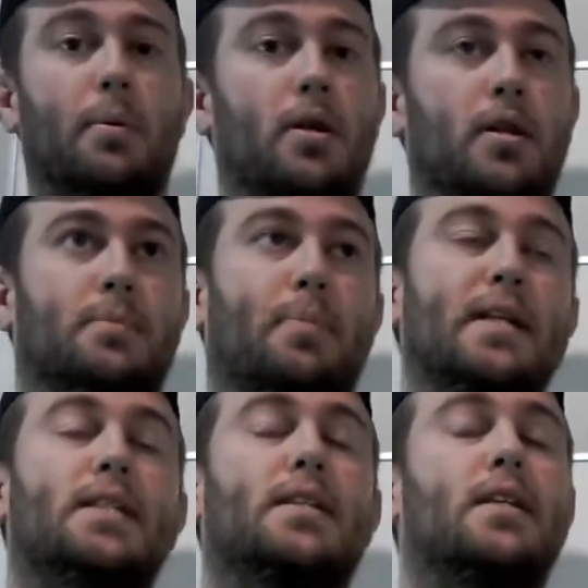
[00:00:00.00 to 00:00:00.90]
it's
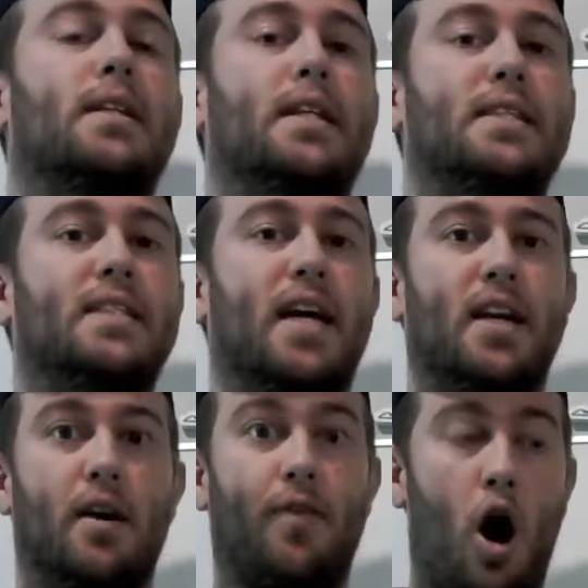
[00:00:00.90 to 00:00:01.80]
basically the set of